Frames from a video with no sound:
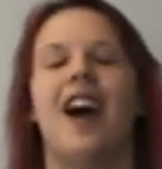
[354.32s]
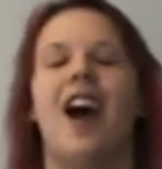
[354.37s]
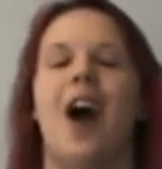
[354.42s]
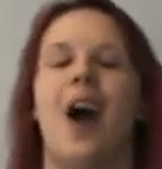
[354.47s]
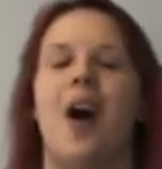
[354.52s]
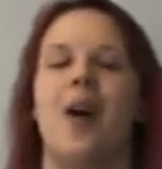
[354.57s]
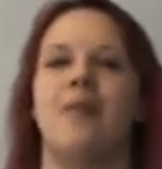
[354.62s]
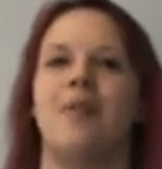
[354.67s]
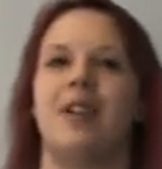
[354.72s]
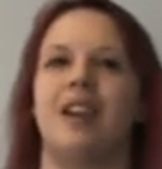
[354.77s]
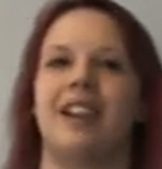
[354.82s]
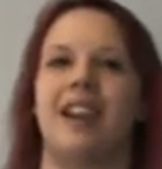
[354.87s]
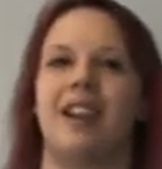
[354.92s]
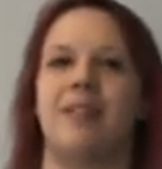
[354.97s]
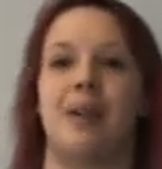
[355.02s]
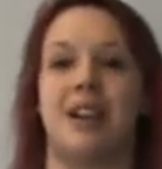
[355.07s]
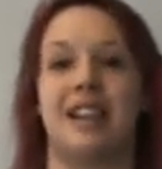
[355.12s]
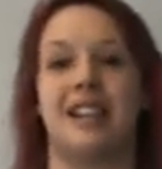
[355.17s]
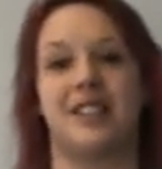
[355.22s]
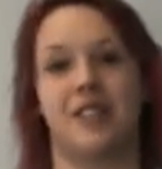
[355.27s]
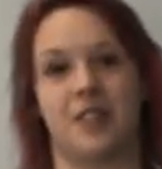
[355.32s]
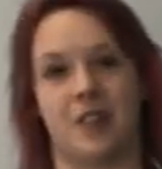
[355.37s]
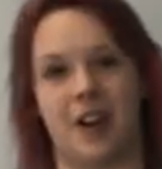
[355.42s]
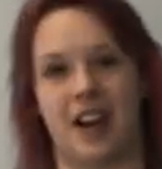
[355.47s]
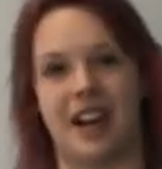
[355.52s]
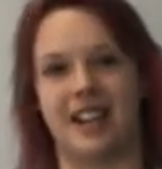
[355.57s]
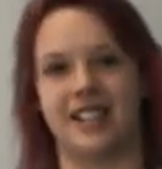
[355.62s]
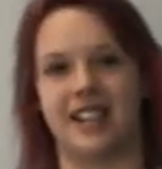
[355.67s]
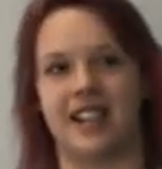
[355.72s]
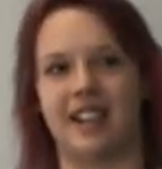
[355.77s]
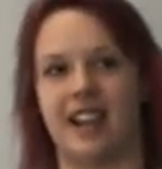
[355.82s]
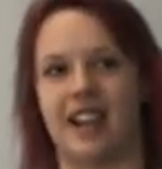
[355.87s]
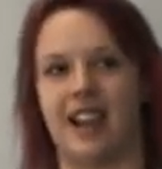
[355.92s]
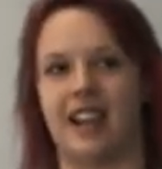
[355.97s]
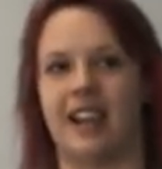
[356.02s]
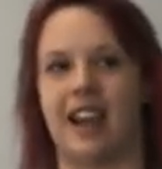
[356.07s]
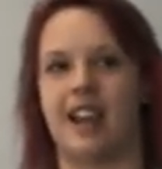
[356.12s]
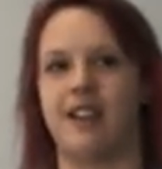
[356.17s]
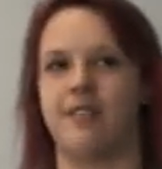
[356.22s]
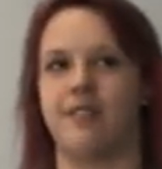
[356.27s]
And then when he saw it, he said that
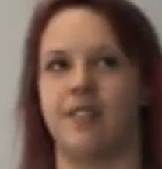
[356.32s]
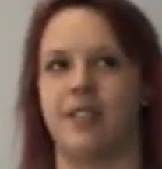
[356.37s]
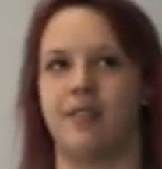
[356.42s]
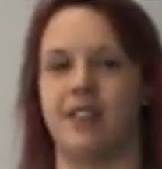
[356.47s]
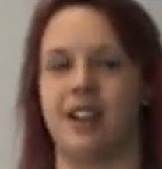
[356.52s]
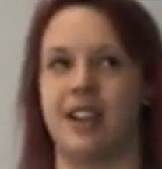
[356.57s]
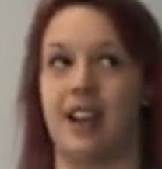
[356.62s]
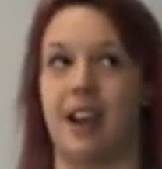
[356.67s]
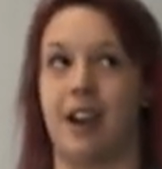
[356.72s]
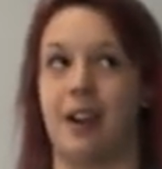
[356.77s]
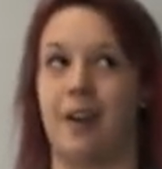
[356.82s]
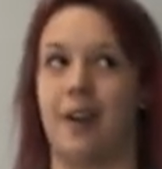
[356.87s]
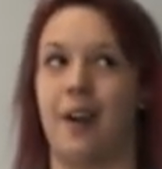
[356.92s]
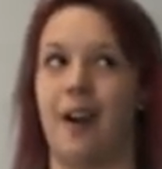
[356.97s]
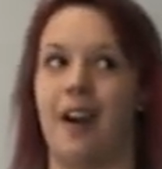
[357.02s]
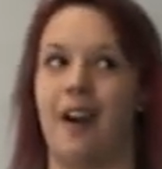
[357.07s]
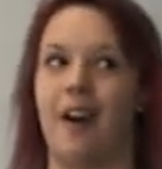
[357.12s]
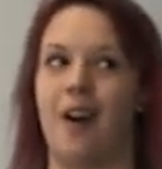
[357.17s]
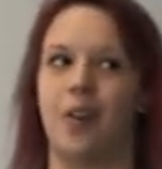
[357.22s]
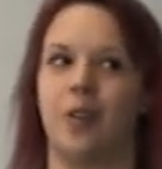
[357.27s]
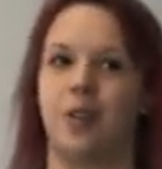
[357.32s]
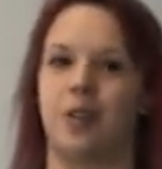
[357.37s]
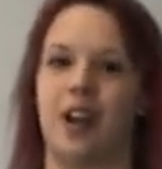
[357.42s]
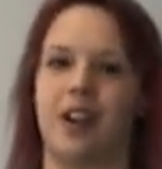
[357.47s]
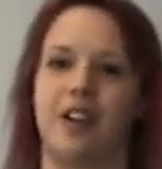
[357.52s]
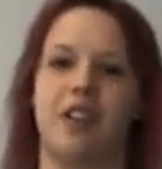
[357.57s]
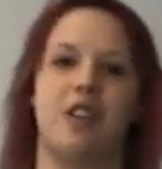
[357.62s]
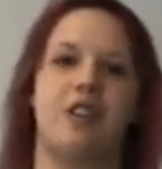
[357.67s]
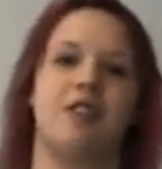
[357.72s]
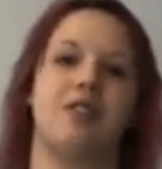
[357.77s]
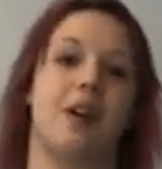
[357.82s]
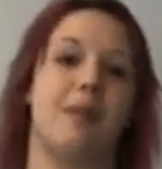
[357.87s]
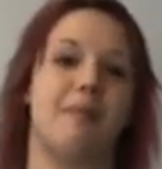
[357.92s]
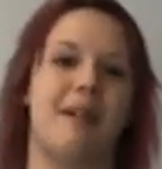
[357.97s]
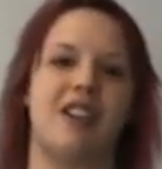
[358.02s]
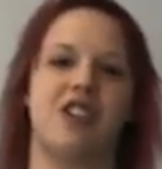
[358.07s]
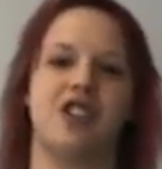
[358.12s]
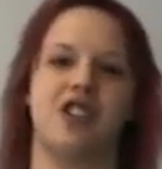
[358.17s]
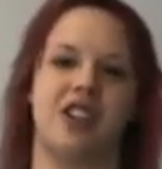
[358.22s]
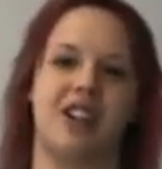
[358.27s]
it gave the video a whole kind of new
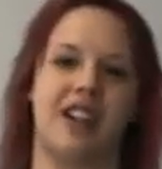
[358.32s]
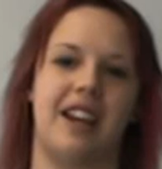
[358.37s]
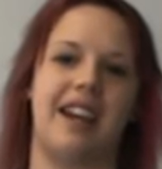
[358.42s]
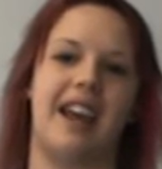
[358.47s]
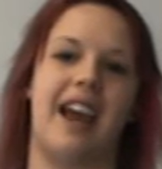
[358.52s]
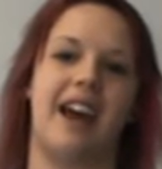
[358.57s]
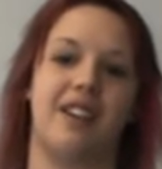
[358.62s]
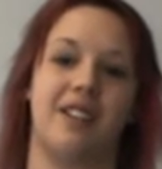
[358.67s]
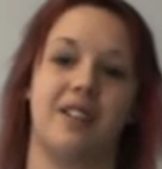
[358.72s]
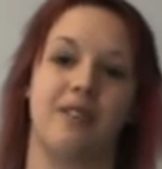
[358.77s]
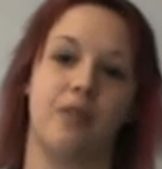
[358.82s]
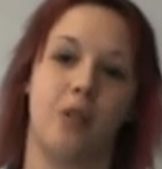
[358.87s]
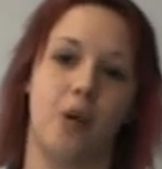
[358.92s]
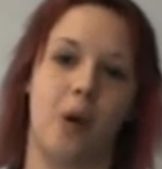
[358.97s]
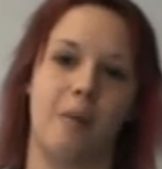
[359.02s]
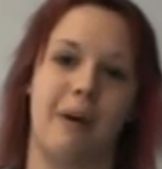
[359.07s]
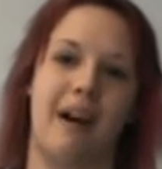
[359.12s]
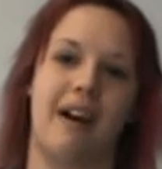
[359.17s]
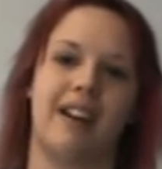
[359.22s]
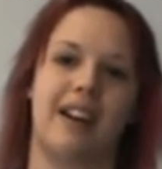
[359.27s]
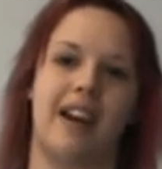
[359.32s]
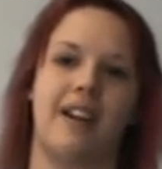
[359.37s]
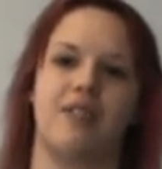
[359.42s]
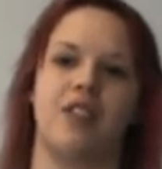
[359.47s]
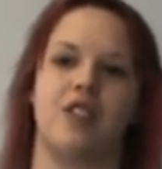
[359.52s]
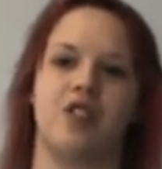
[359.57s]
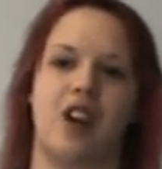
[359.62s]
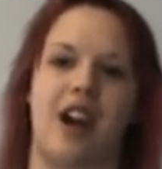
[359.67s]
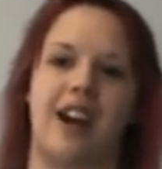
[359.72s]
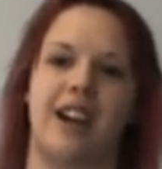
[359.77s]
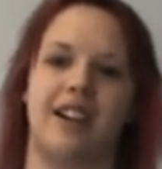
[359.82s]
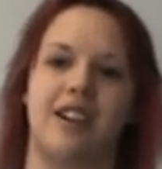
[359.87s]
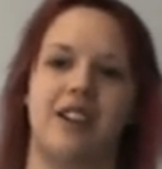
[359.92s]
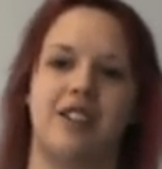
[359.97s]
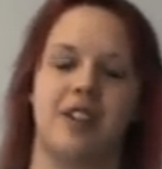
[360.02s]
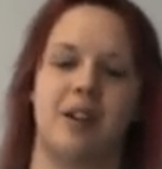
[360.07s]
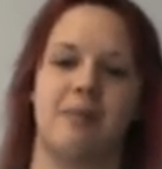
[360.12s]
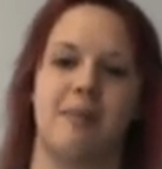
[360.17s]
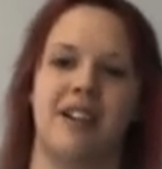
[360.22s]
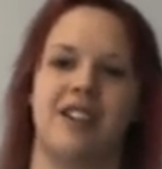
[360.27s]
dimension that he hadn't thought about. It gave the track a
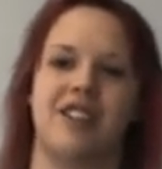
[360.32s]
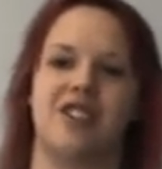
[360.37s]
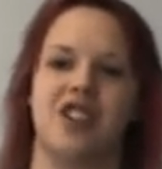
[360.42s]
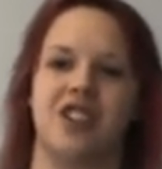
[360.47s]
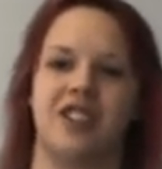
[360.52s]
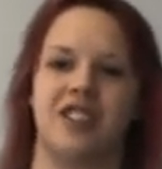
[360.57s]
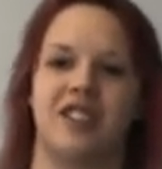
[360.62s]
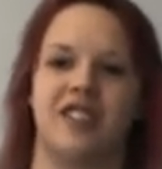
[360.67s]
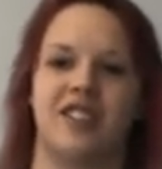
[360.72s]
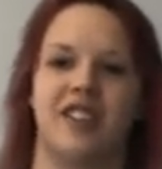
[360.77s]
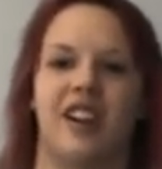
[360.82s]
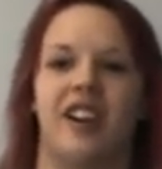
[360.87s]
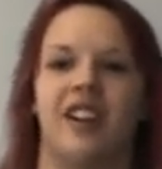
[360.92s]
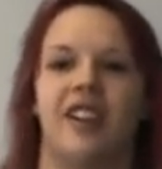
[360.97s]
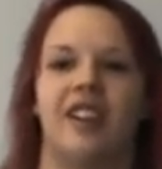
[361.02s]
new dimension. So.